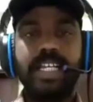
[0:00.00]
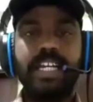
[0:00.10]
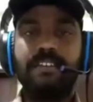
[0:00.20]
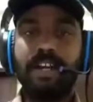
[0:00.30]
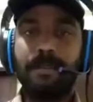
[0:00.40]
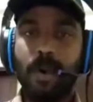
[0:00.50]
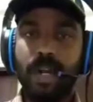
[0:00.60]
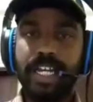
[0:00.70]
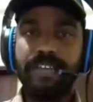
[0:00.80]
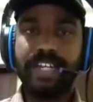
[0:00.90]
In our
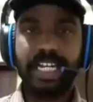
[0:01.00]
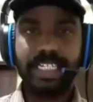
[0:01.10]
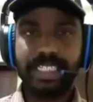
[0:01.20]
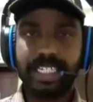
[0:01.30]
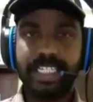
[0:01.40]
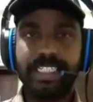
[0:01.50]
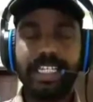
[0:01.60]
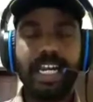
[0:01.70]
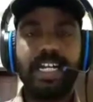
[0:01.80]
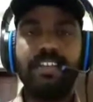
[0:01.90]
body we are seeing
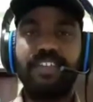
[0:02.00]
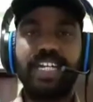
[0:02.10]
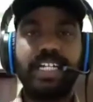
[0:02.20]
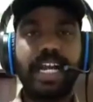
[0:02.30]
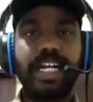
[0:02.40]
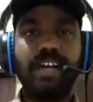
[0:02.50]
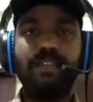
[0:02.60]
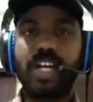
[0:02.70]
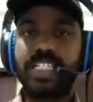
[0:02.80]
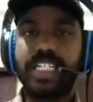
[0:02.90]
there are different kind
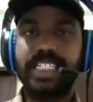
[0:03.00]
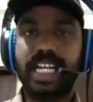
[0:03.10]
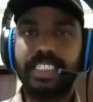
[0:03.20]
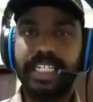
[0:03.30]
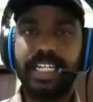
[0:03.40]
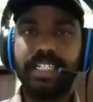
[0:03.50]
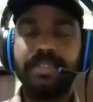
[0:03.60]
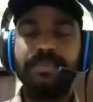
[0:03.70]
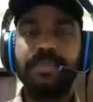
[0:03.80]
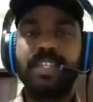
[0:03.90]
of arteries are there.
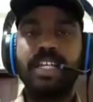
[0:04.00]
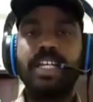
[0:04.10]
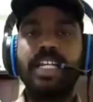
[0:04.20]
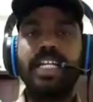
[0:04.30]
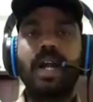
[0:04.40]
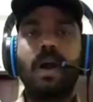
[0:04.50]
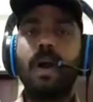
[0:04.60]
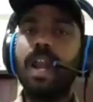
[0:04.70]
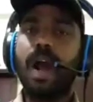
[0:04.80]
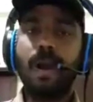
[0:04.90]
In
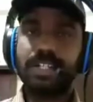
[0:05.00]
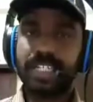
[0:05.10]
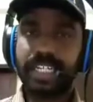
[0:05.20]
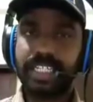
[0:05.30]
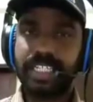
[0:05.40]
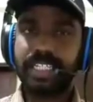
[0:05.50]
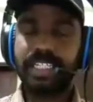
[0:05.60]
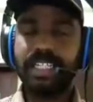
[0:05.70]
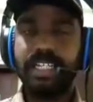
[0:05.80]
all arteries,